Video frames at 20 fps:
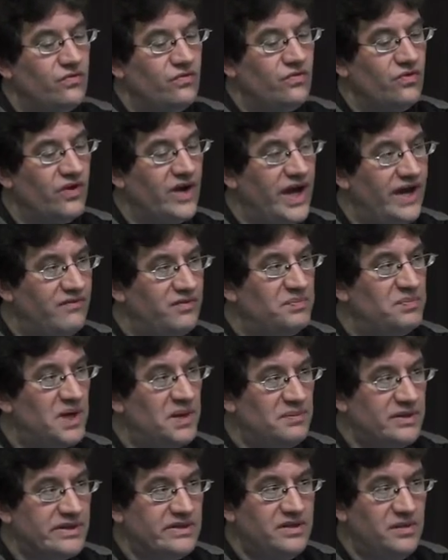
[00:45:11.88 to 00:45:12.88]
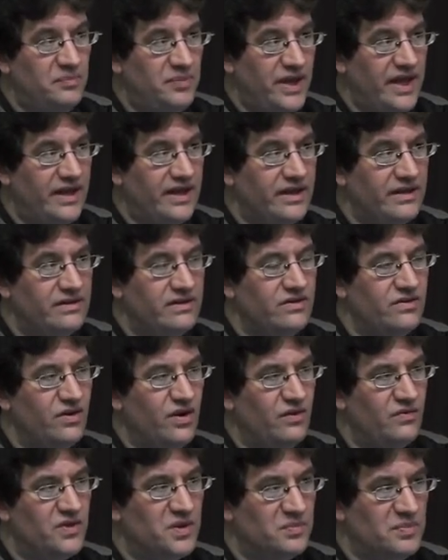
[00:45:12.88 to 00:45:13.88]
when we have a public debate
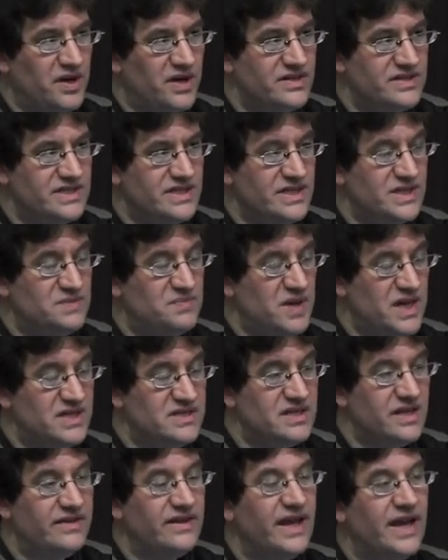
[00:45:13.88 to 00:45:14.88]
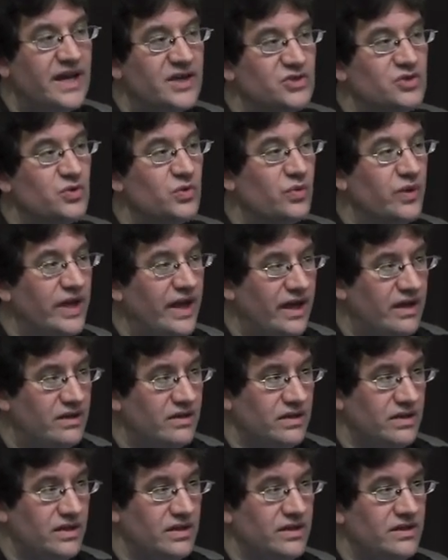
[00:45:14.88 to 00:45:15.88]
over the policy that's based on the actual
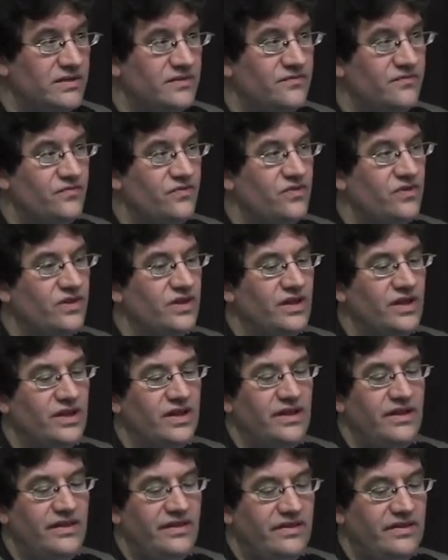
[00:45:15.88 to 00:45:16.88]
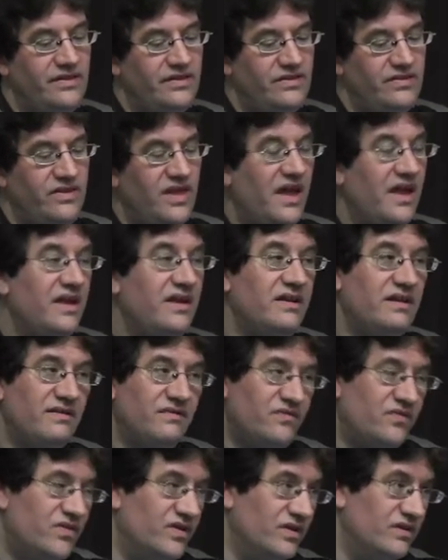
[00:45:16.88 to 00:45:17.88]
reality, then
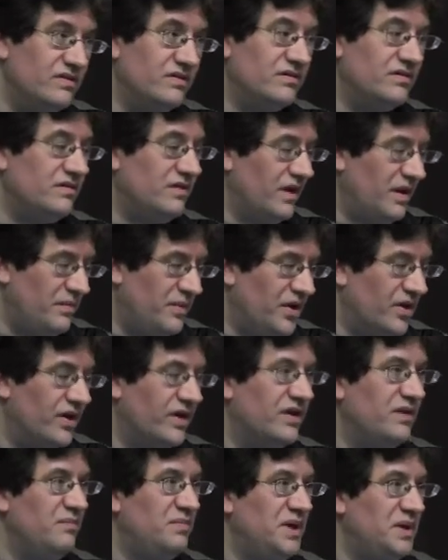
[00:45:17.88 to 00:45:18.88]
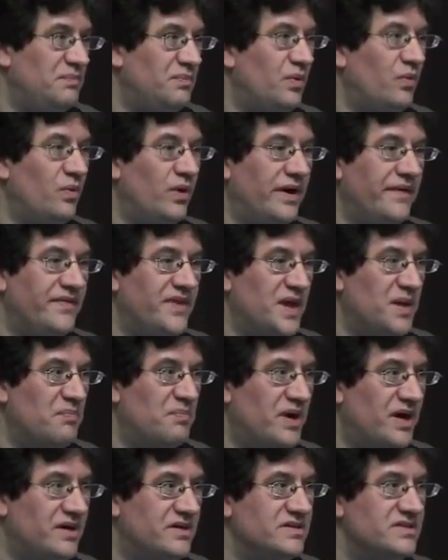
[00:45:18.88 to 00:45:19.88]
if the American people want
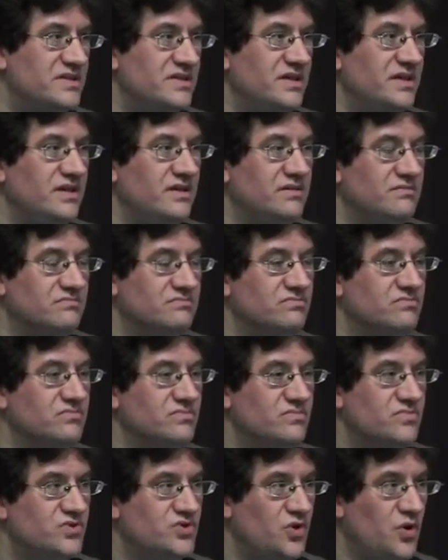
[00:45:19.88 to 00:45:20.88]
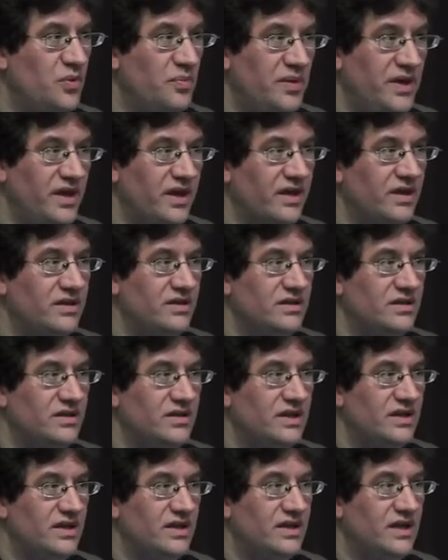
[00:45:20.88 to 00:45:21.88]
that policy, so be it.
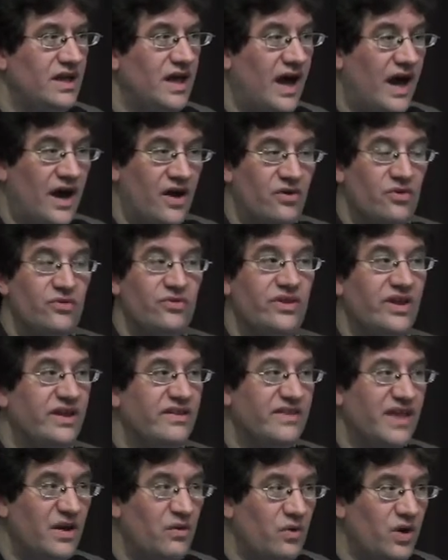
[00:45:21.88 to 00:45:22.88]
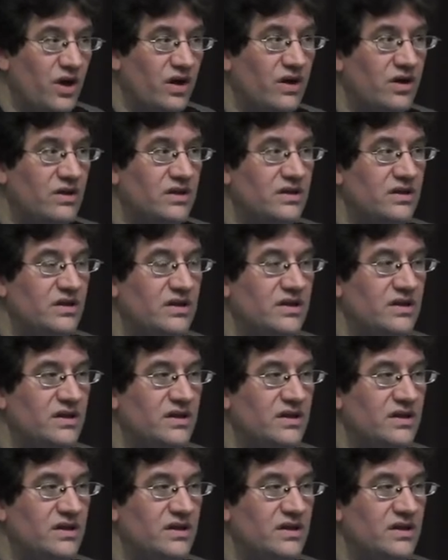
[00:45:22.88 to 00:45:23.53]
I don't think they will.